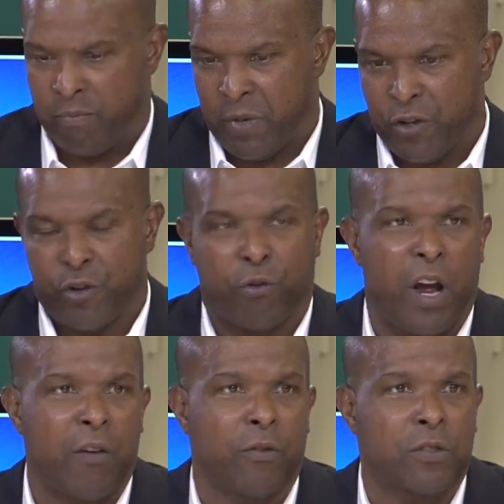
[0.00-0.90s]
Beat your
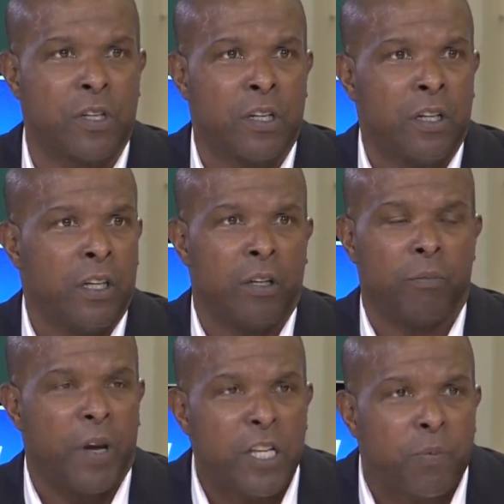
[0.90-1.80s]
rivals in
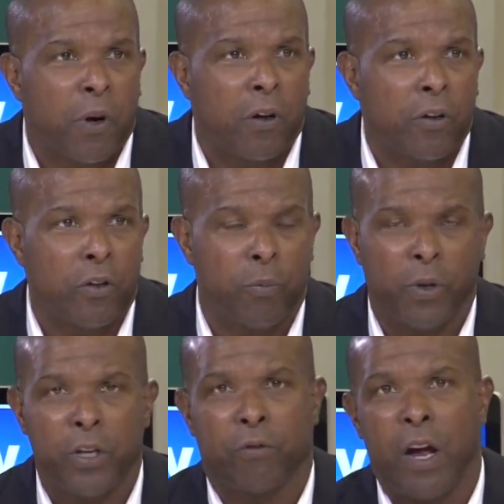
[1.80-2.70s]
baseball, you
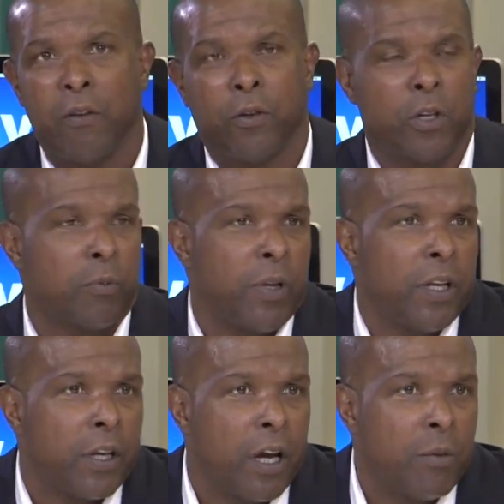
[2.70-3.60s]
play your rival, you play
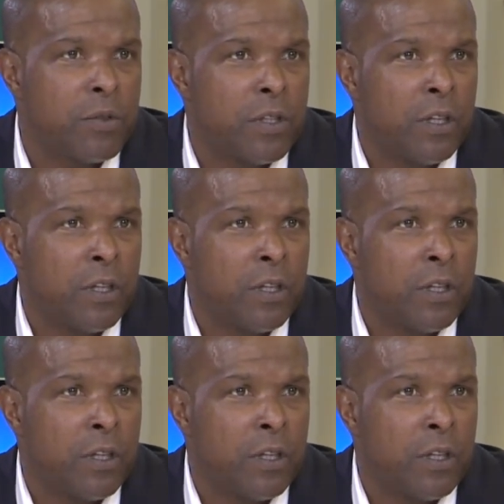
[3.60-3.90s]
the Cubs.